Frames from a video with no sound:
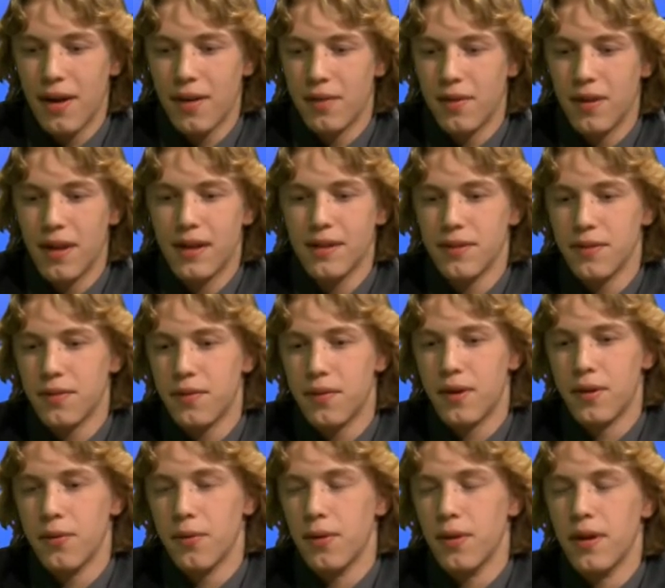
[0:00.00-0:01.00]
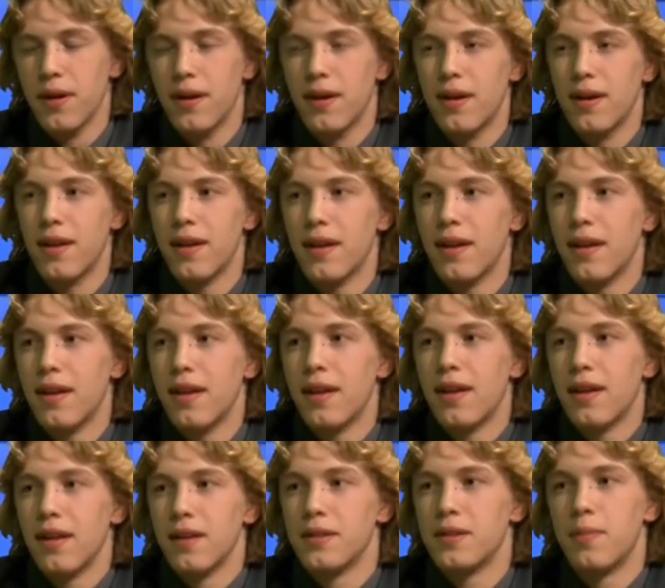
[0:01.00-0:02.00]
of doesn't feel real,
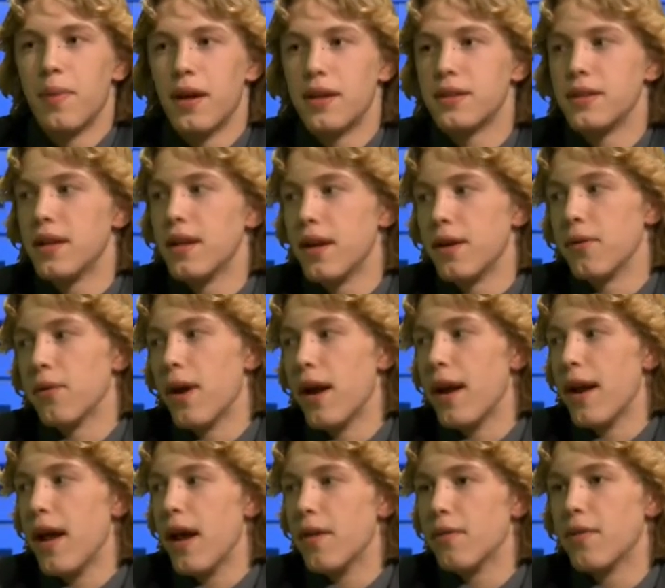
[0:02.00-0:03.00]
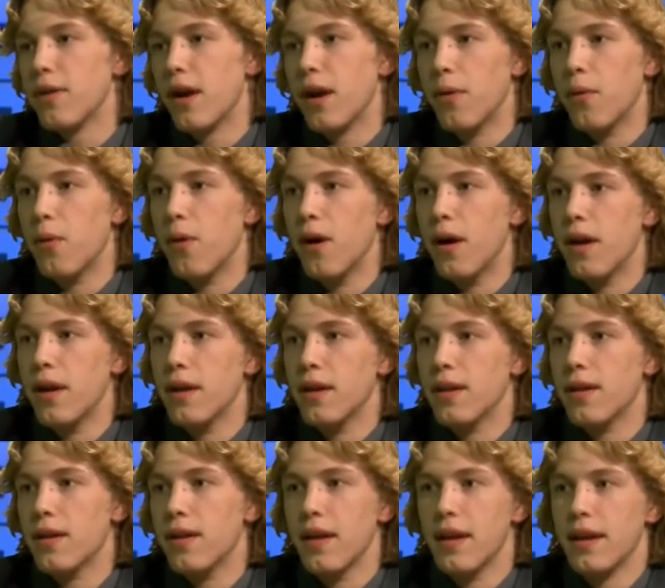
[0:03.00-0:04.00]
especially like right after I won.
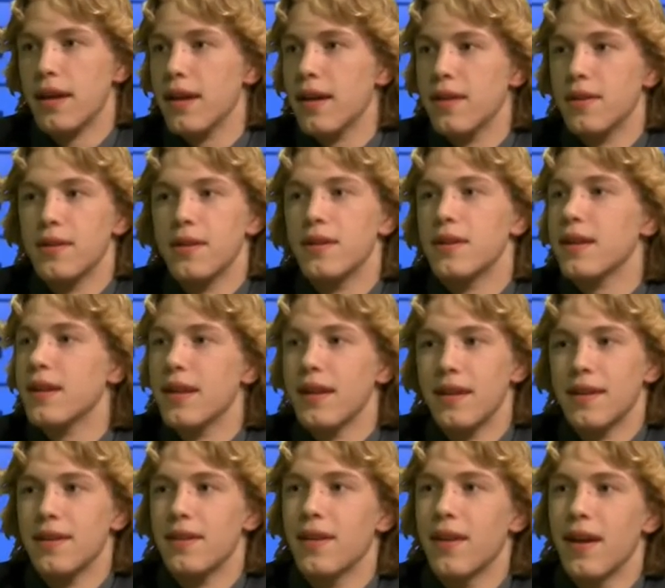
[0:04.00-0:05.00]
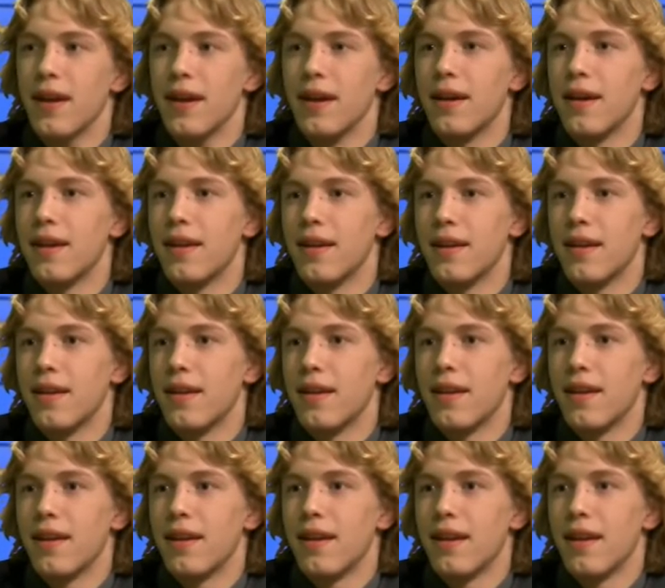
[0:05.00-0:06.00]
Like it like
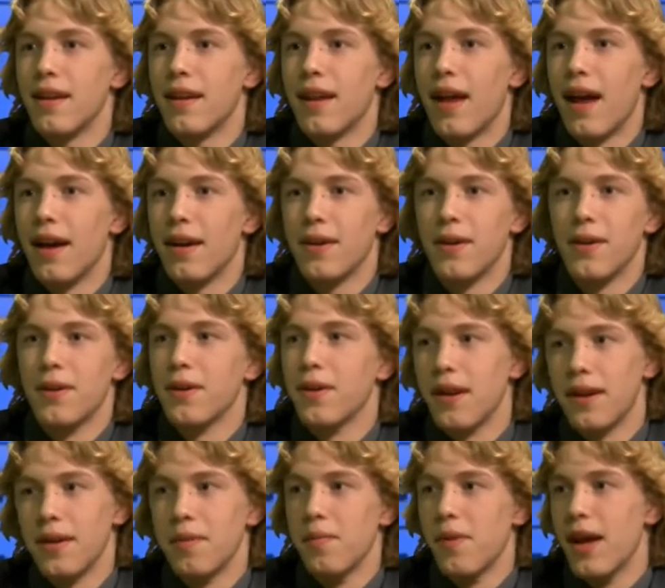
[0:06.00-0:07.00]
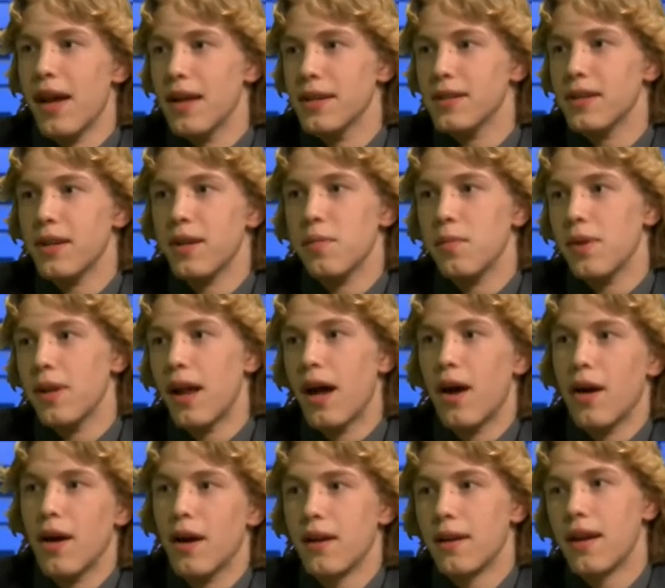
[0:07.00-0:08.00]
I couldn't like imagine it, but
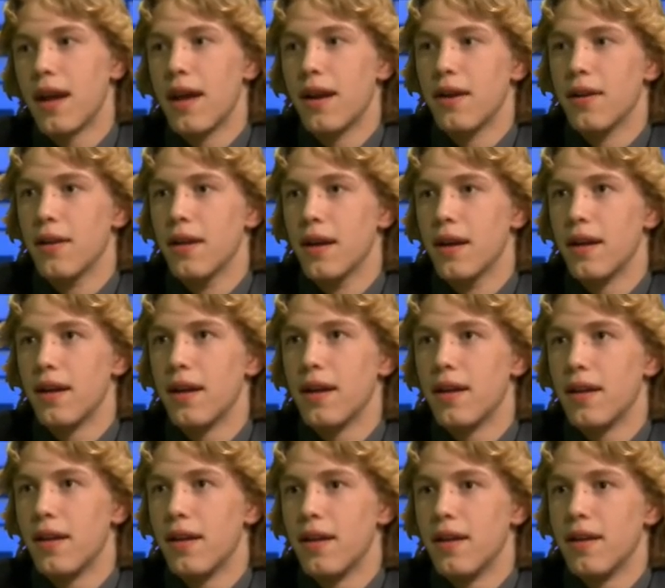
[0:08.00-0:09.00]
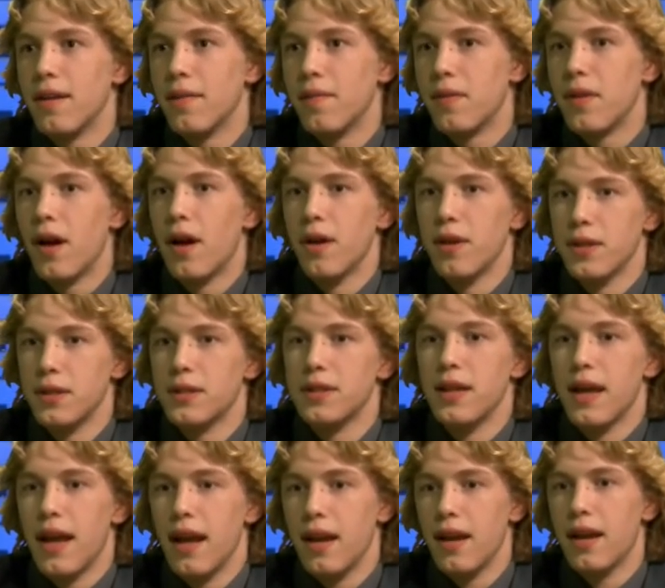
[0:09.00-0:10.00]
now I kind of like
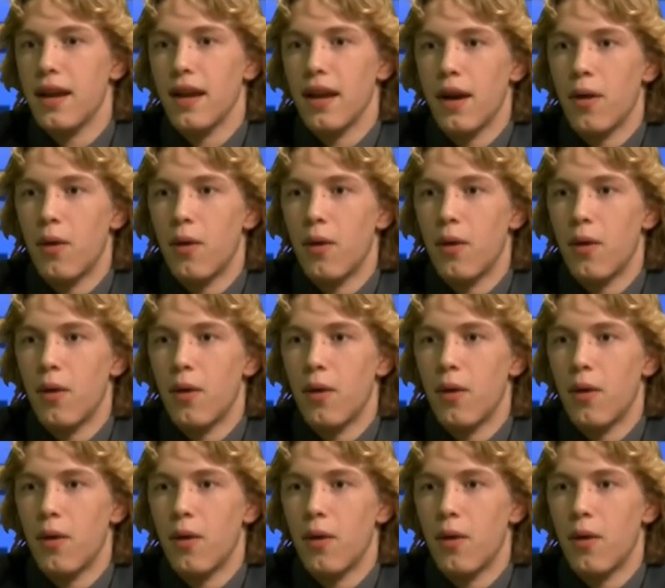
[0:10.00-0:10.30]
understand it, and I